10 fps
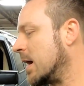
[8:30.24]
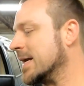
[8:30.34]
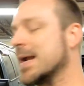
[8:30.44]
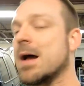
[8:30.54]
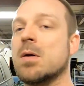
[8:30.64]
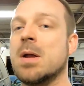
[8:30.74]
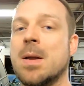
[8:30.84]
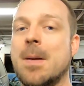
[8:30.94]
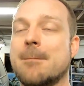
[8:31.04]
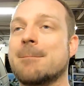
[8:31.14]
All right, now,
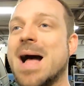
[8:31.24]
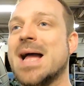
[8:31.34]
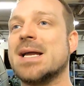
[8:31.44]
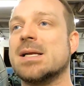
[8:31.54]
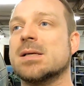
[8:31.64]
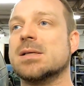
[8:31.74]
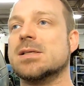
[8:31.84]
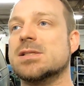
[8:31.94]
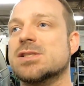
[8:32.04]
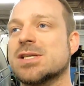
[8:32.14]
my
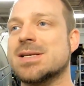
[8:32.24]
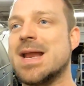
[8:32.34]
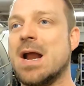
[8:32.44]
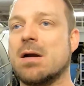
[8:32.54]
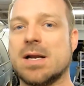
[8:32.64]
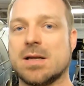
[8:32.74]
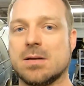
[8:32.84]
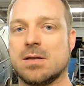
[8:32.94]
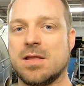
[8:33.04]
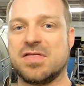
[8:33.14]
generic
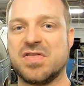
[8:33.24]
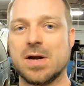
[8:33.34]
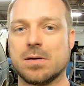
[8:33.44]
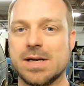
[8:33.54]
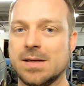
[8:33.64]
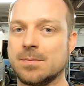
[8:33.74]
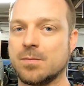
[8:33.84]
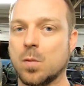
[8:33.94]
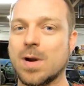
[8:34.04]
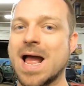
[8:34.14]
theory,
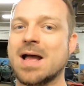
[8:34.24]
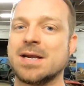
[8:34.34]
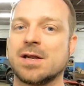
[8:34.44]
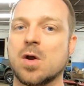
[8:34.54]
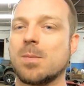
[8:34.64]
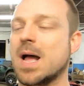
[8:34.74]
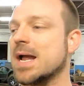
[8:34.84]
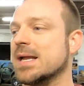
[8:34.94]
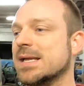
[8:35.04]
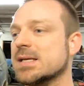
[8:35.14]
what I like to go
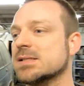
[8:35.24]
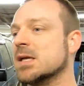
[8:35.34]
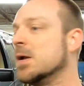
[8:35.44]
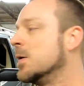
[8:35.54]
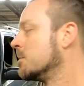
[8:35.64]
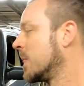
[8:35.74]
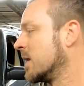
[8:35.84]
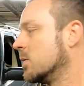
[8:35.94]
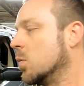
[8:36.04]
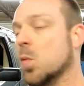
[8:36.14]
by is
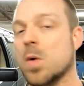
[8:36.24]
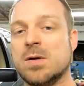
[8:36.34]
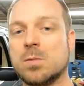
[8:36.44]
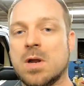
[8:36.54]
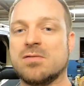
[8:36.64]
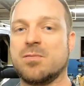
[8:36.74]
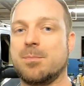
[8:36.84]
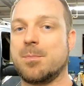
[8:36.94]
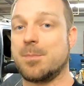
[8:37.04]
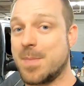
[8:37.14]
one run of
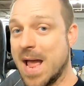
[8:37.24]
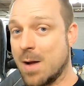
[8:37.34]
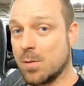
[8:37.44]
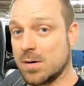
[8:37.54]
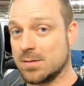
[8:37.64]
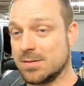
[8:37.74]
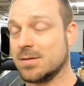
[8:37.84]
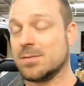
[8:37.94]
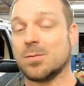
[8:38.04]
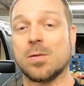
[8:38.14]
power,
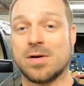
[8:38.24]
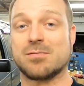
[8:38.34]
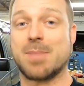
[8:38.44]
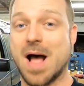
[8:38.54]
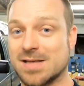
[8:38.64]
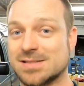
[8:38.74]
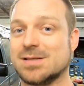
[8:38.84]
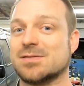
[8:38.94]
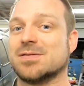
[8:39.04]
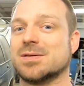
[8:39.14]
one run of
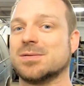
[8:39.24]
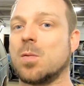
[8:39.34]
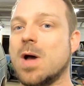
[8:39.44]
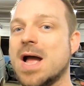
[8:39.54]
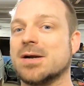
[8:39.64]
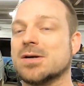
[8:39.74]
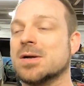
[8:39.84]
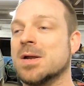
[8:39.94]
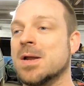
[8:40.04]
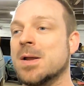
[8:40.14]
positive wire